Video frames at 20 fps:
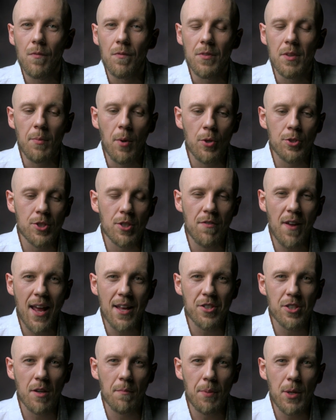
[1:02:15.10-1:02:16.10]
The most
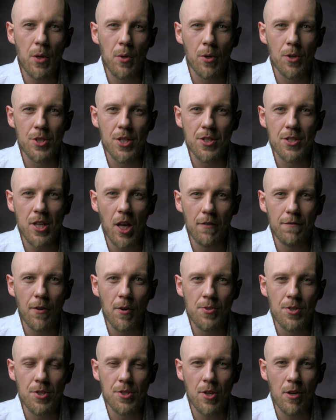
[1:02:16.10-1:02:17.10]
advanced computers and cell
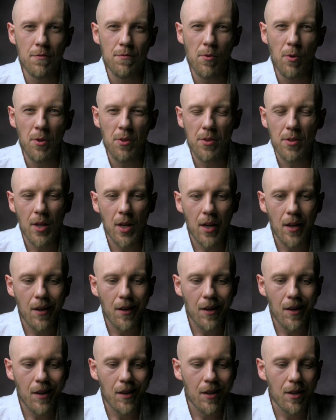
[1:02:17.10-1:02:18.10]
phones and so forth,
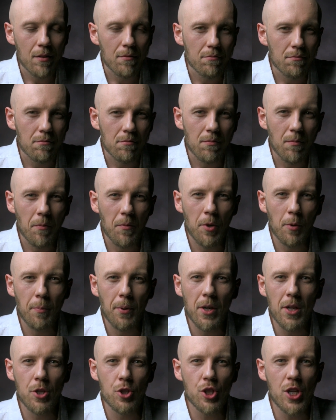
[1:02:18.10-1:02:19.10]
they're
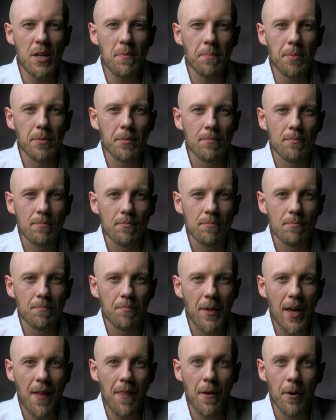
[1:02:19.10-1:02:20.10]
pretty cheap
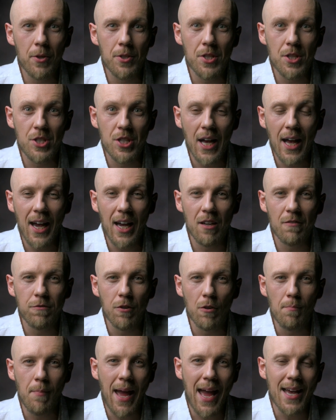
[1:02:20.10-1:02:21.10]
and they're designed
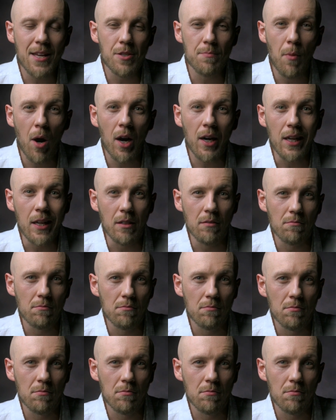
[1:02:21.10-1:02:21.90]
for mass market.